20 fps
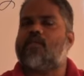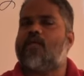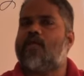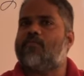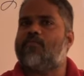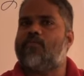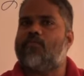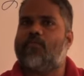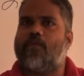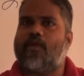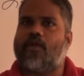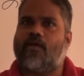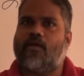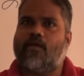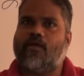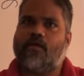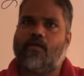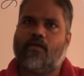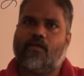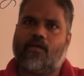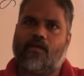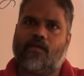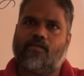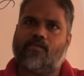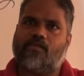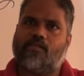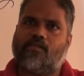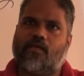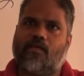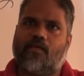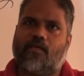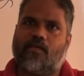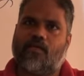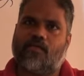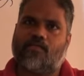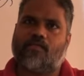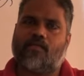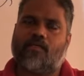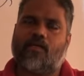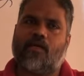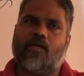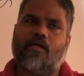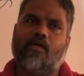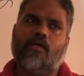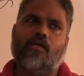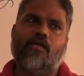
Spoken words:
like Mumbai, Rajasthan, etc.